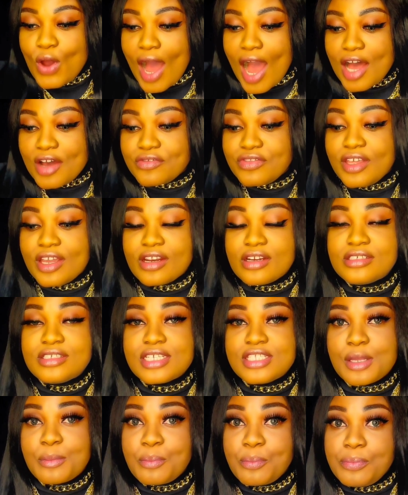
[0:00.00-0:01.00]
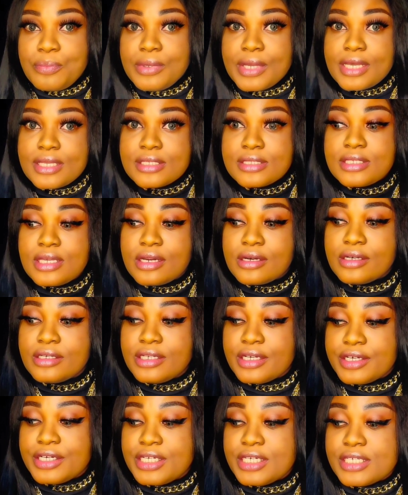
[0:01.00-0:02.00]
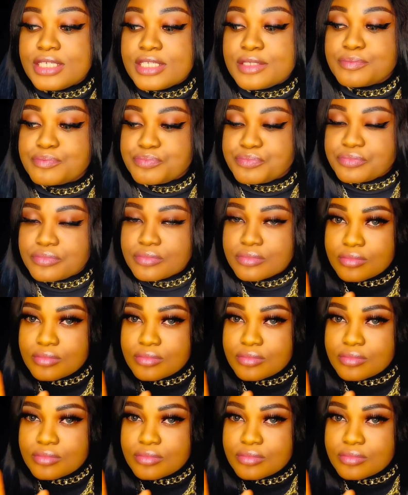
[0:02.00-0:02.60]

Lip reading: have there is